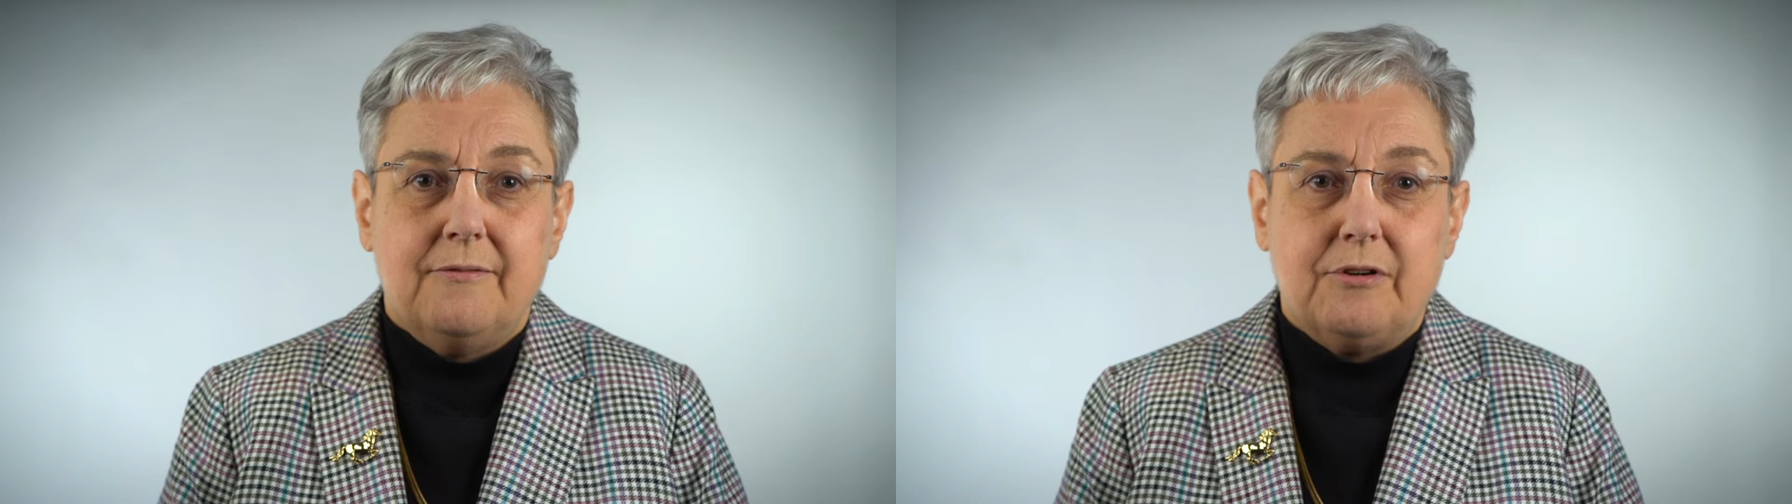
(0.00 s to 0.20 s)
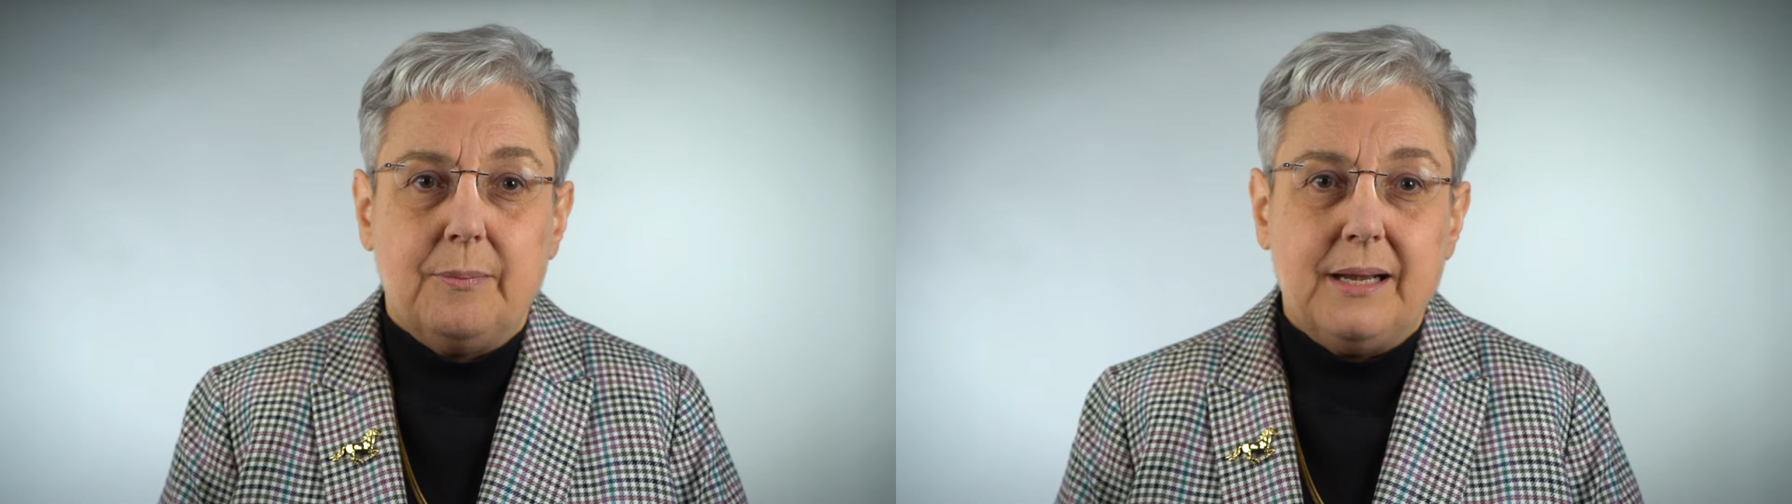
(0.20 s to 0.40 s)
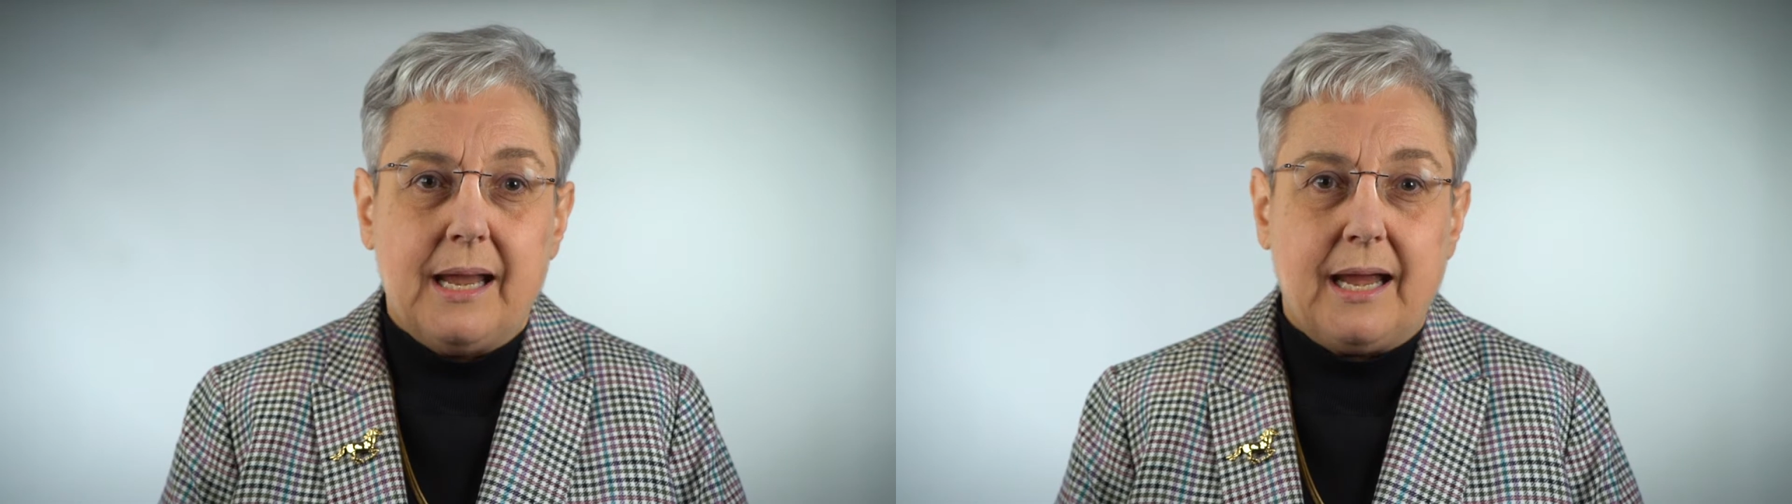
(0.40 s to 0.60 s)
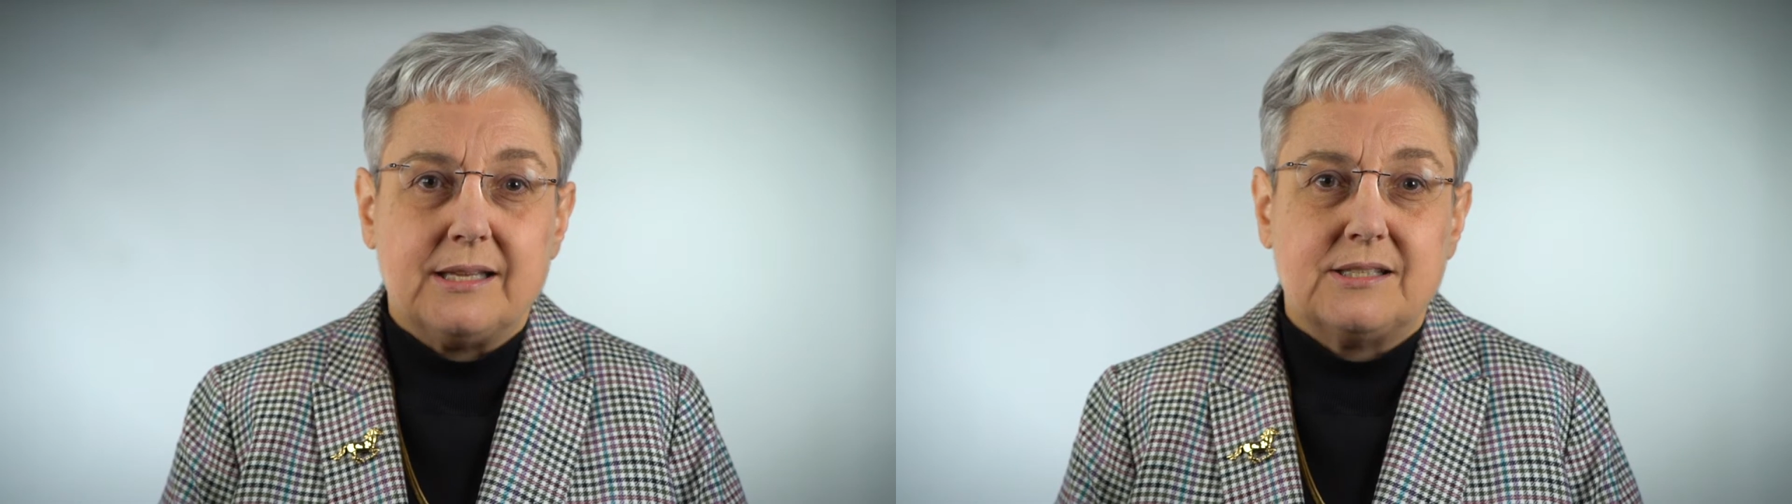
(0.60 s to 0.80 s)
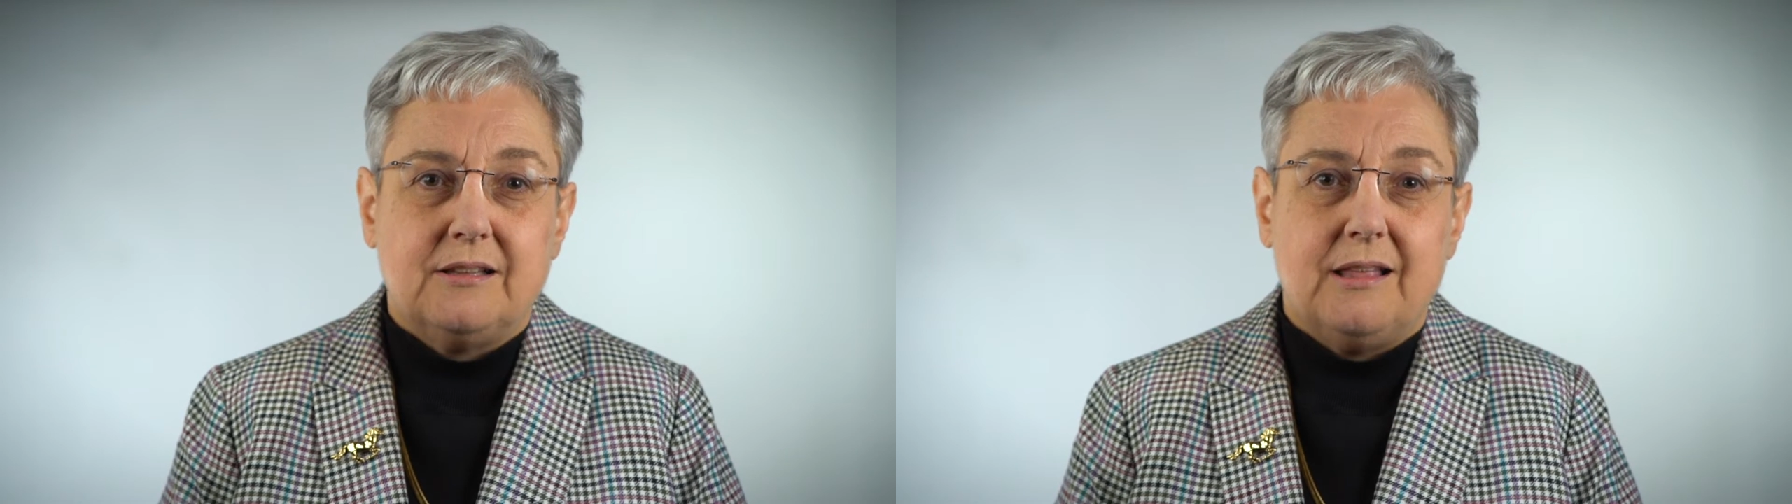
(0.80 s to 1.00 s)
from
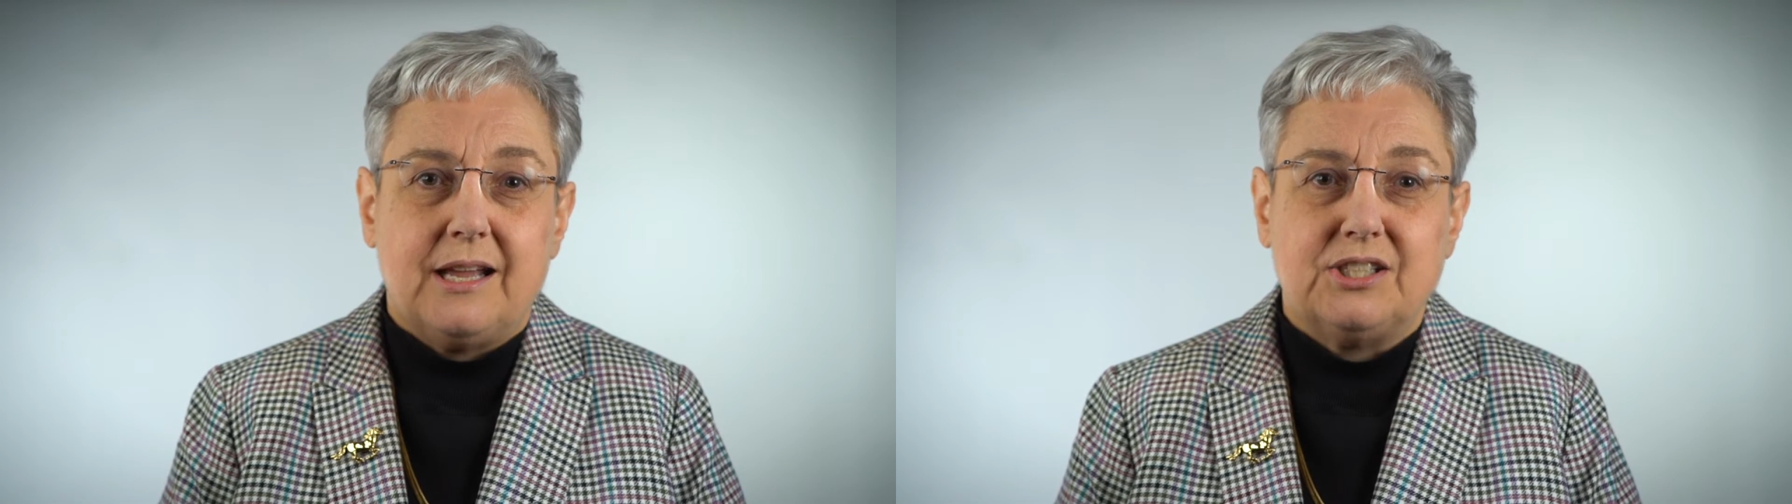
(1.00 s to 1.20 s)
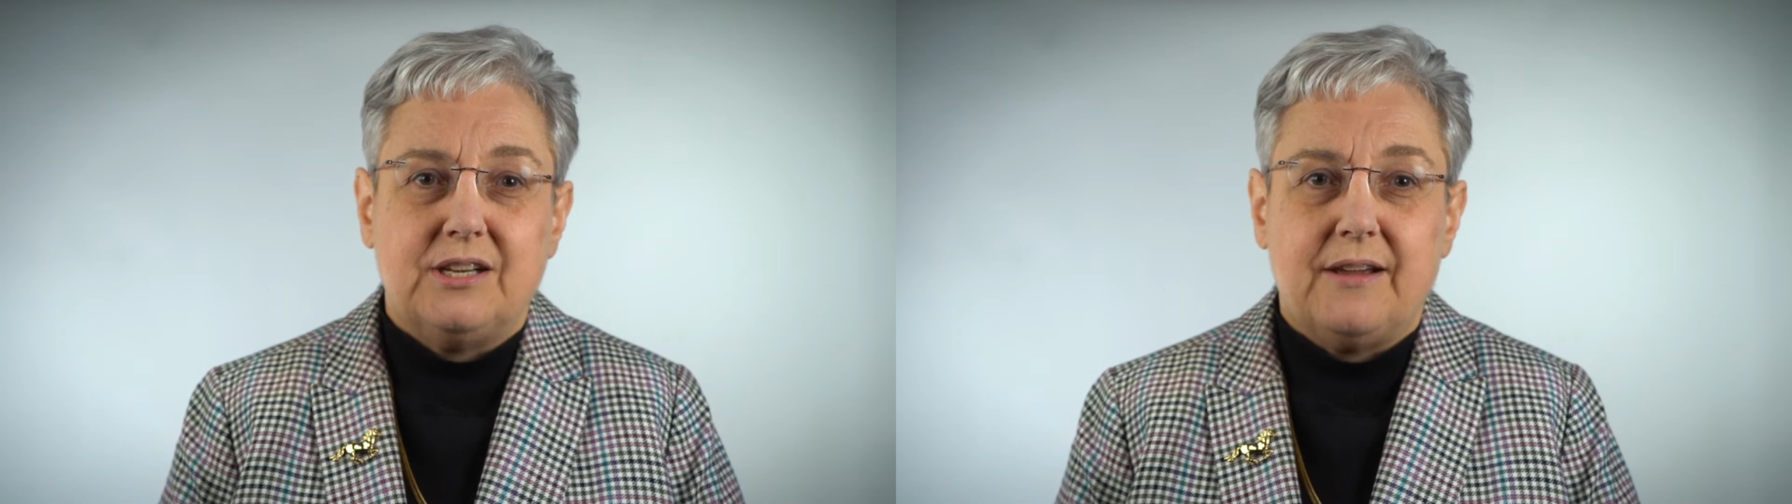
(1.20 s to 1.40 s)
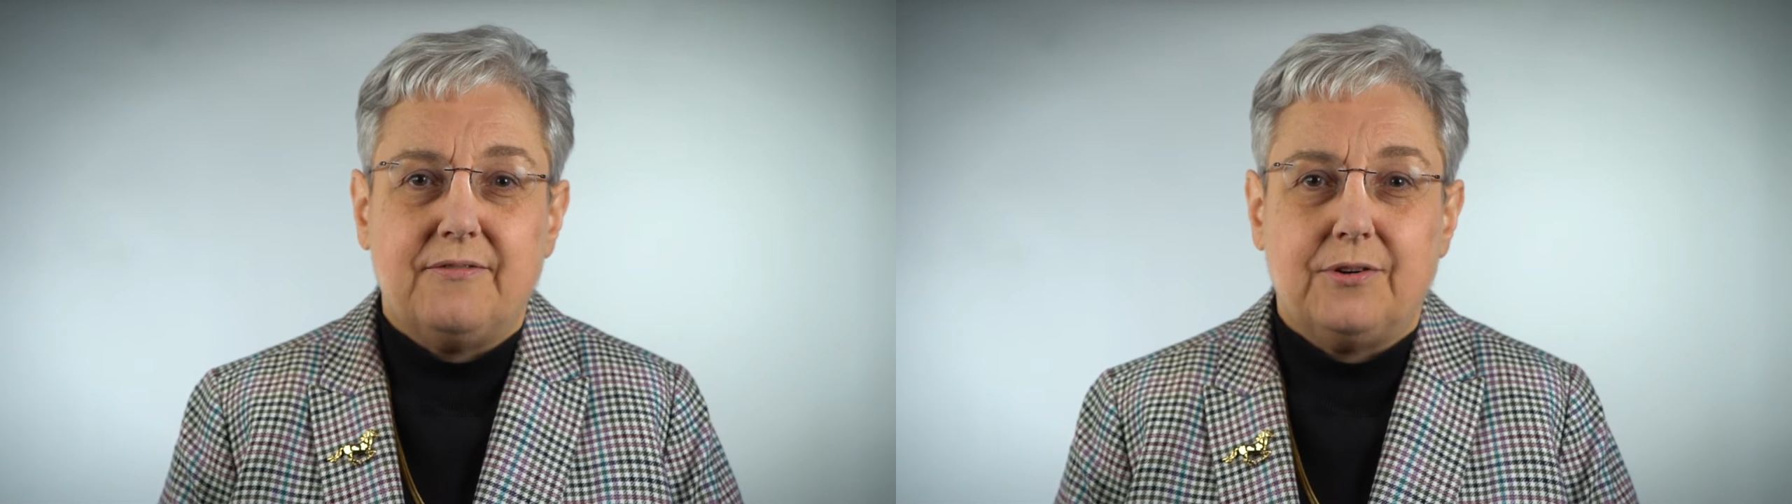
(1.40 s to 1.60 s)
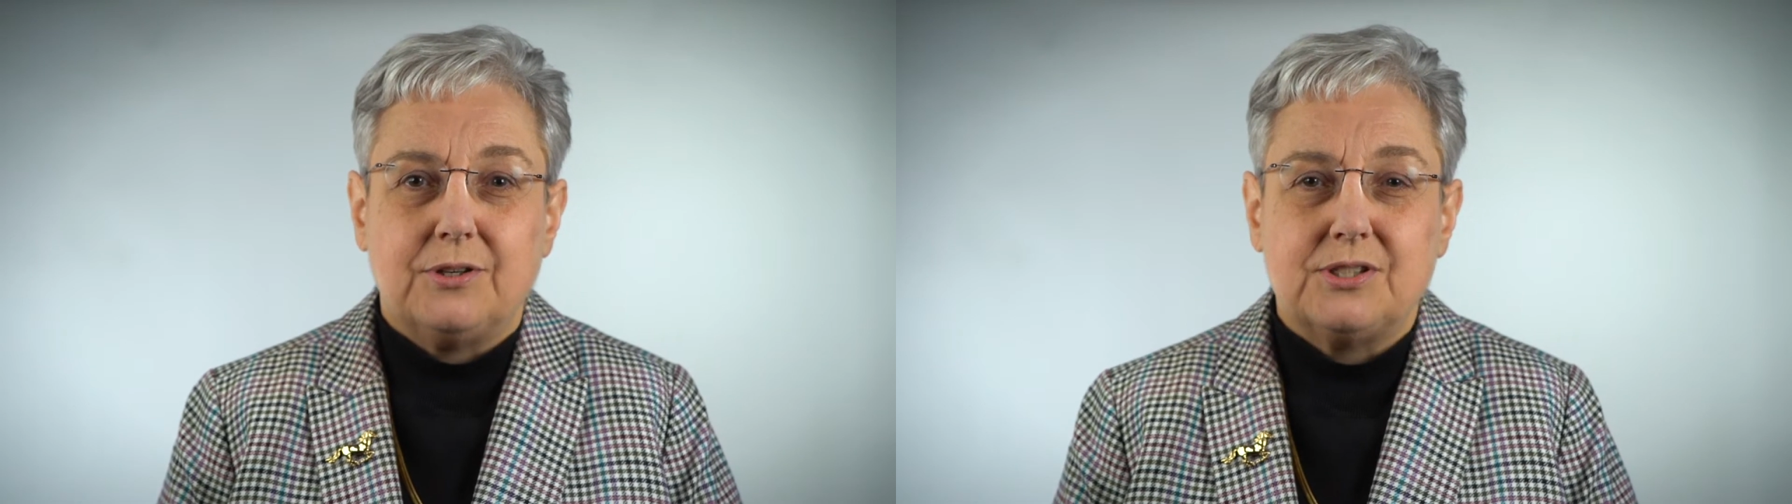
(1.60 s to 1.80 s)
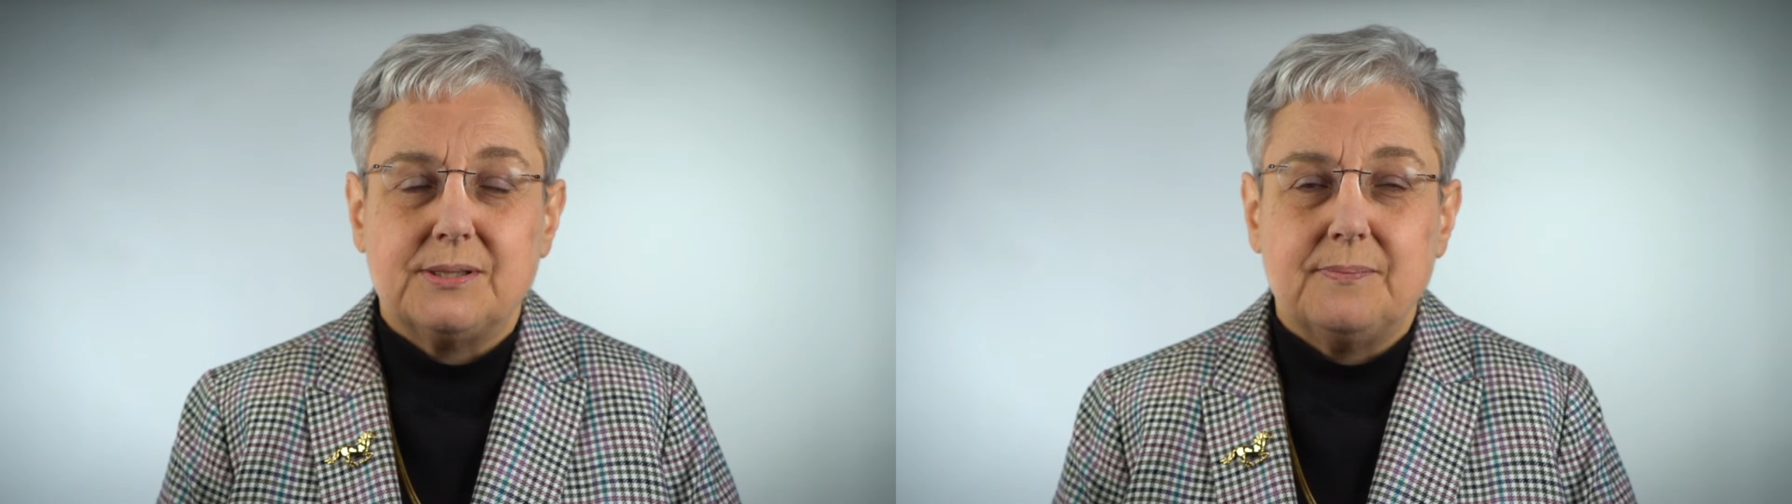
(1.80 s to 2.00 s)
enhanced collection
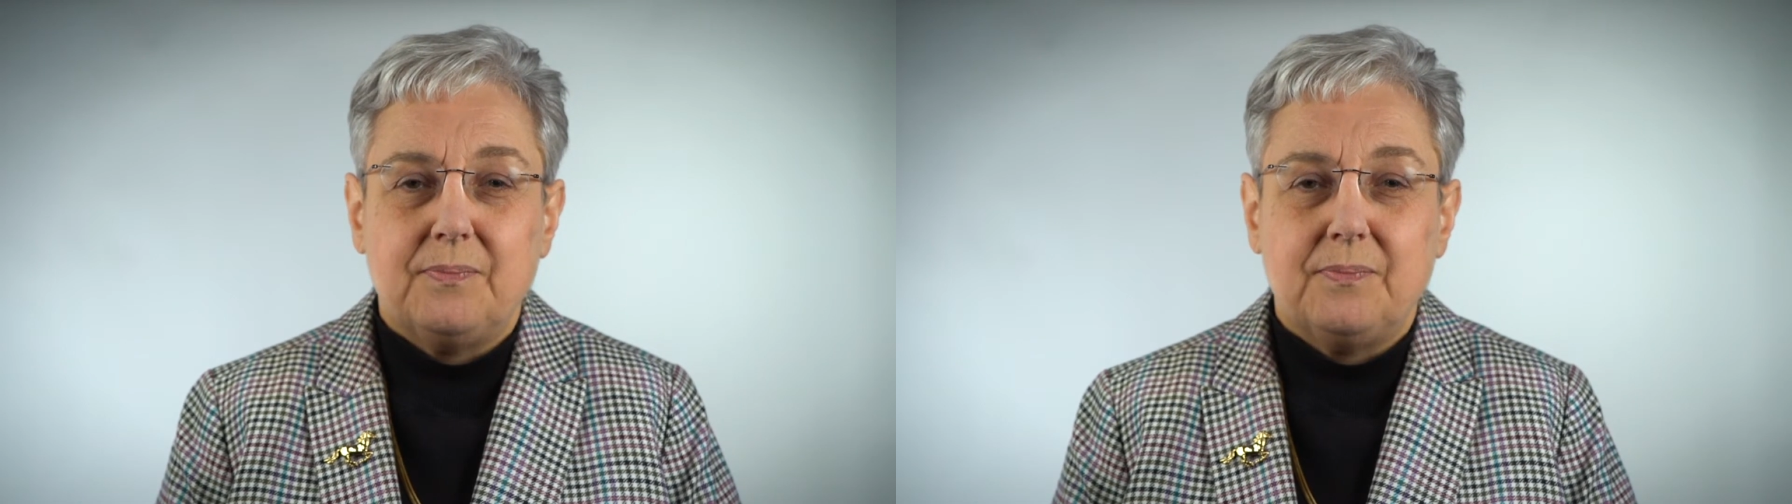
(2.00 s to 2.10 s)
efforts.